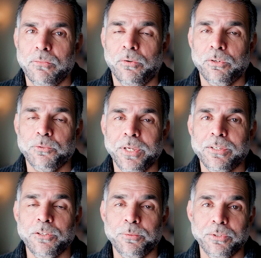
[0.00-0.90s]
of course, makes
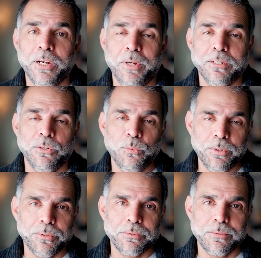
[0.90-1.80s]
sense because that actually
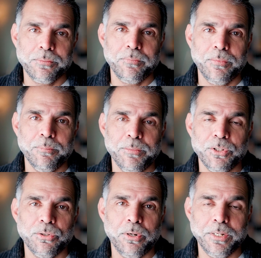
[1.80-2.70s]
works, but
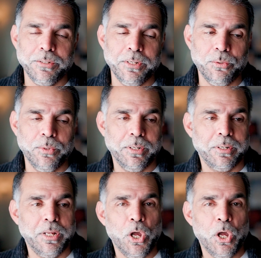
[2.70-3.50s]
it's not actually required.